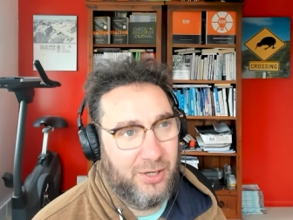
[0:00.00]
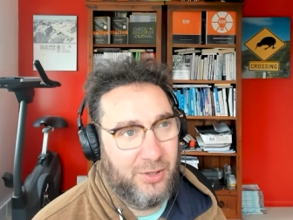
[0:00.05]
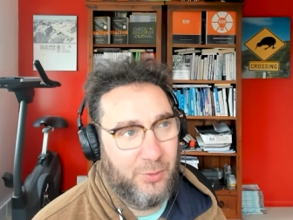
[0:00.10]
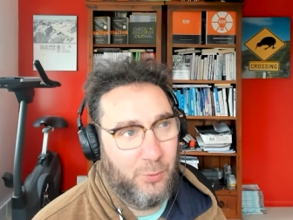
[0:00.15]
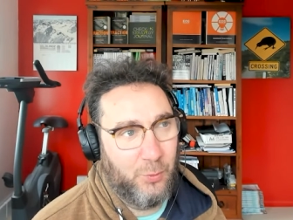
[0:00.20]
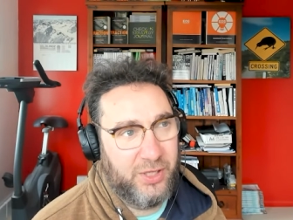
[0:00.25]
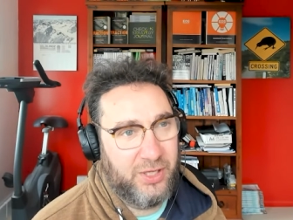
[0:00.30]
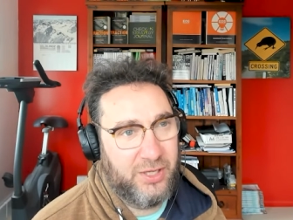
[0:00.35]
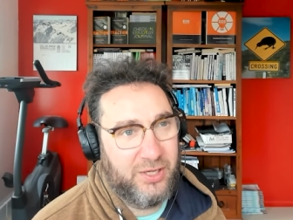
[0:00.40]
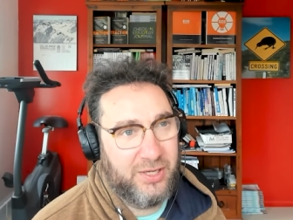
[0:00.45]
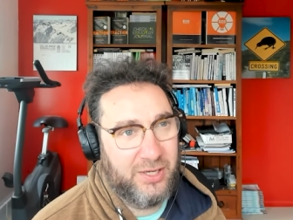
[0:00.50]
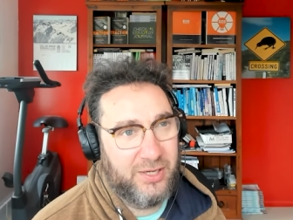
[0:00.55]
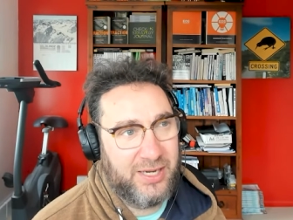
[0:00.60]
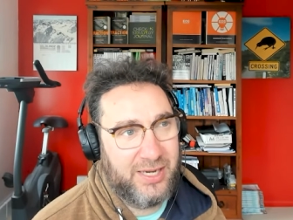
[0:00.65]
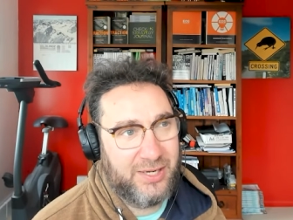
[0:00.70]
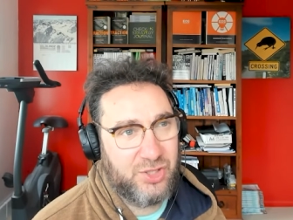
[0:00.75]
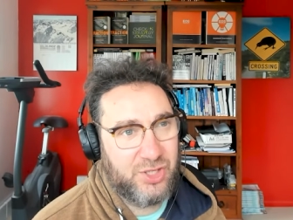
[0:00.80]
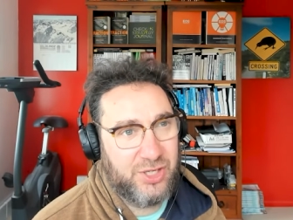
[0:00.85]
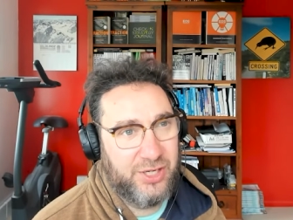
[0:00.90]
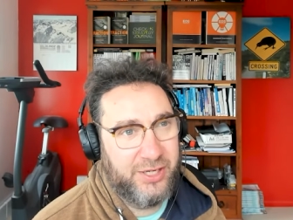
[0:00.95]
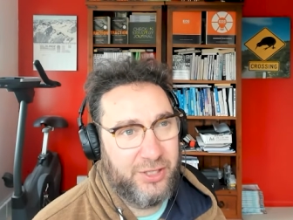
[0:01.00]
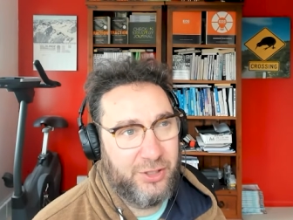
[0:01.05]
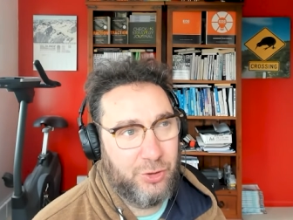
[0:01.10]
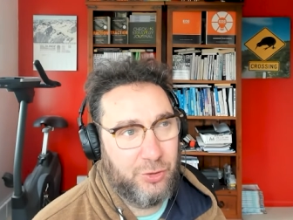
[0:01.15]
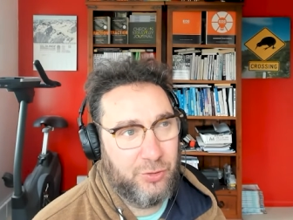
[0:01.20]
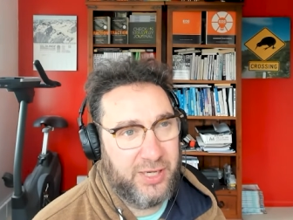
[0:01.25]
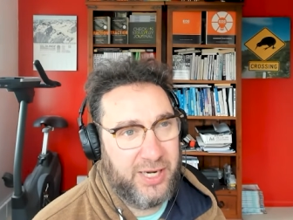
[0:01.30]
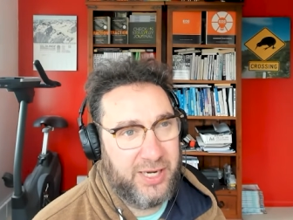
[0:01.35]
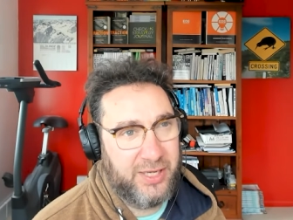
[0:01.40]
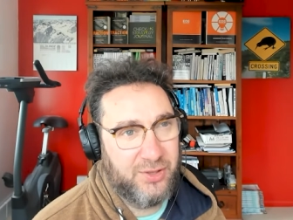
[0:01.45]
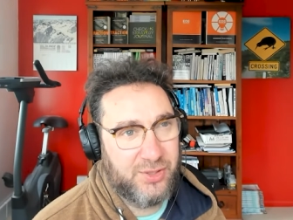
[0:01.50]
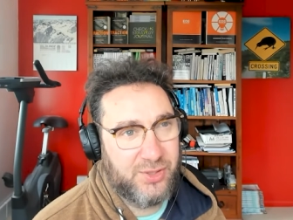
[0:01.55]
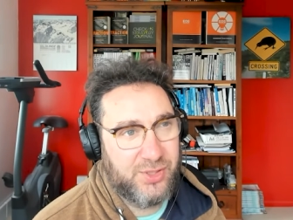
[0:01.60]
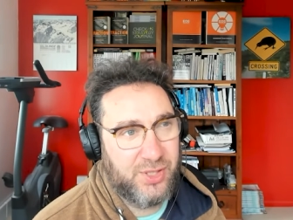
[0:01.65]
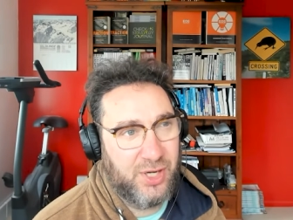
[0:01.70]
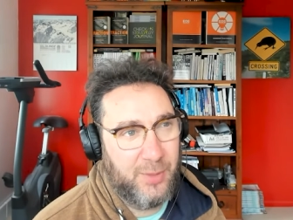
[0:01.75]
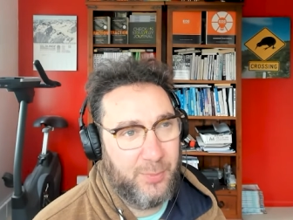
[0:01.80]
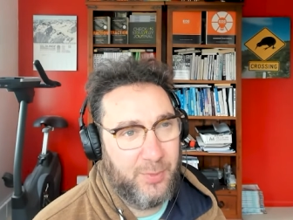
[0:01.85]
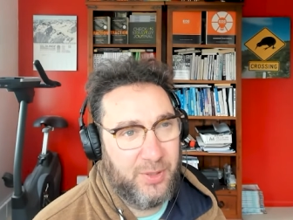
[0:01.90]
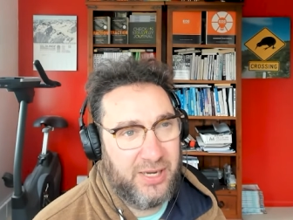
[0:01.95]
we can actually create the
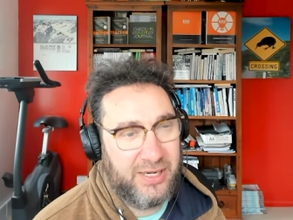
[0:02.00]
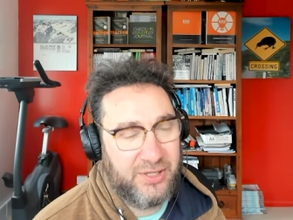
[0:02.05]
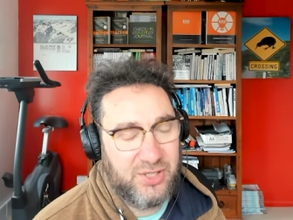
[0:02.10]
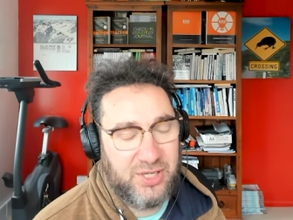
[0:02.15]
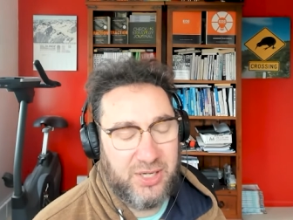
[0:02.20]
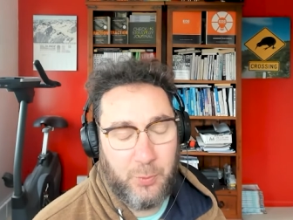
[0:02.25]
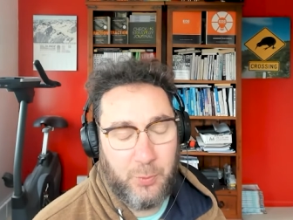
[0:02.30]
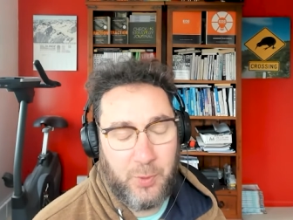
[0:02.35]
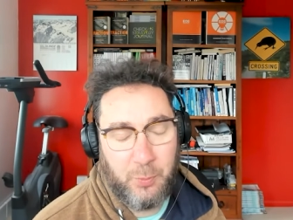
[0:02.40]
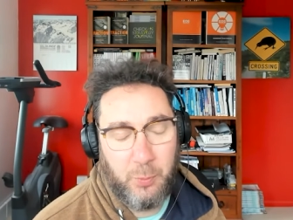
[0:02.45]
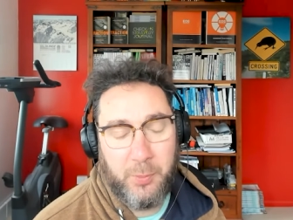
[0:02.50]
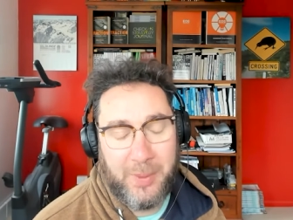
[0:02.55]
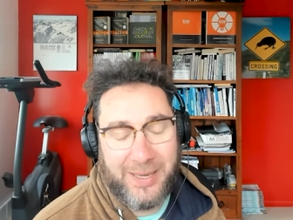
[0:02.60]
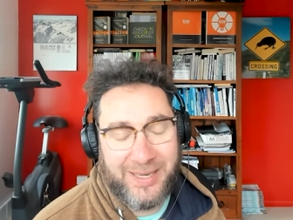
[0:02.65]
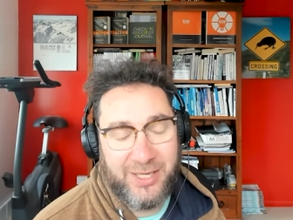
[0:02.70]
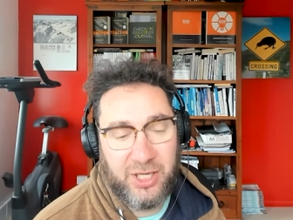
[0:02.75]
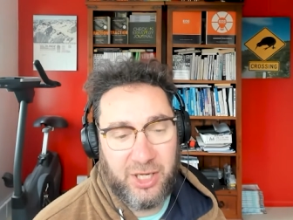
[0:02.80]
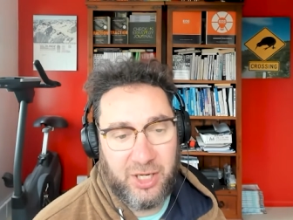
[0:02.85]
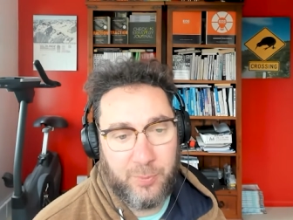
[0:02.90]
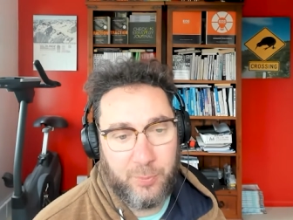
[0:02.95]
time. And actually, when we make it a